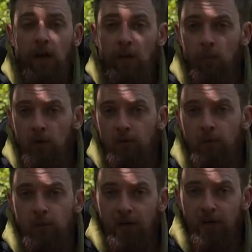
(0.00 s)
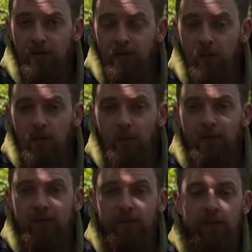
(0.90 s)
And one other point actually worth
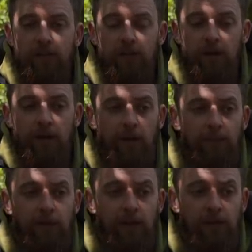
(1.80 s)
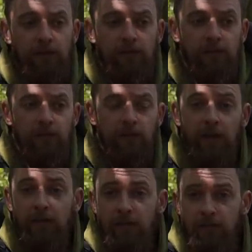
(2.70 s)
mentioning is
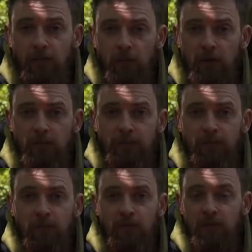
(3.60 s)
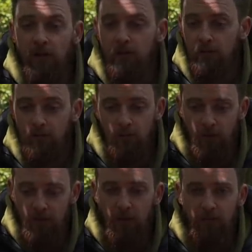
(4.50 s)
editing software. So
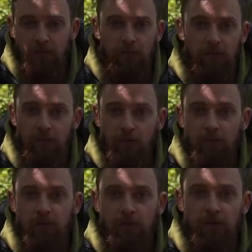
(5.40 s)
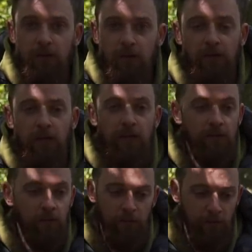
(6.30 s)
when it comes to photography or video,
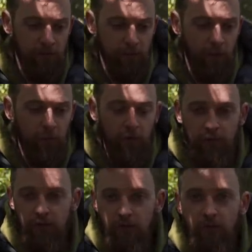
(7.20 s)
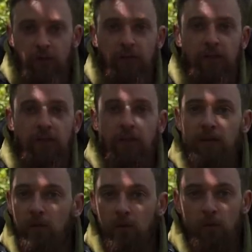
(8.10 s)
whether it's mobile photography
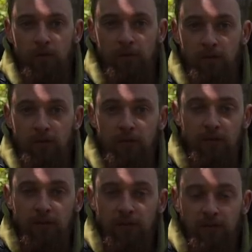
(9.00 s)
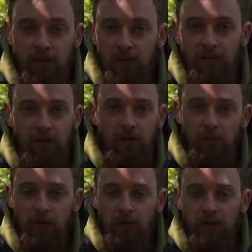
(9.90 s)
or you're using a DSLR or a
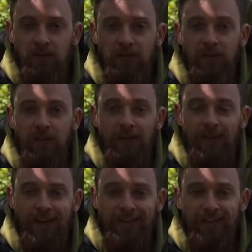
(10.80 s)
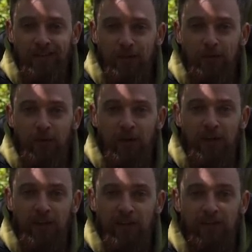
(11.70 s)
mirrorless, editing software
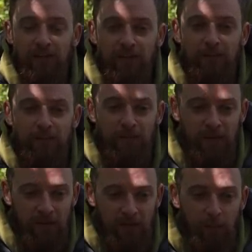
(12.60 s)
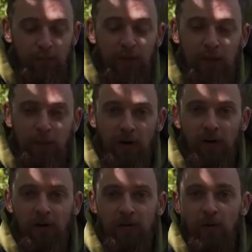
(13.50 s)
is a big
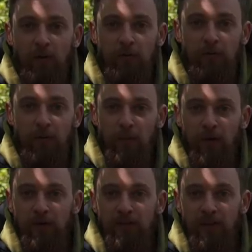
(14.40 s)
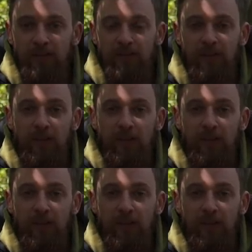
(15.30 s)
part of the process.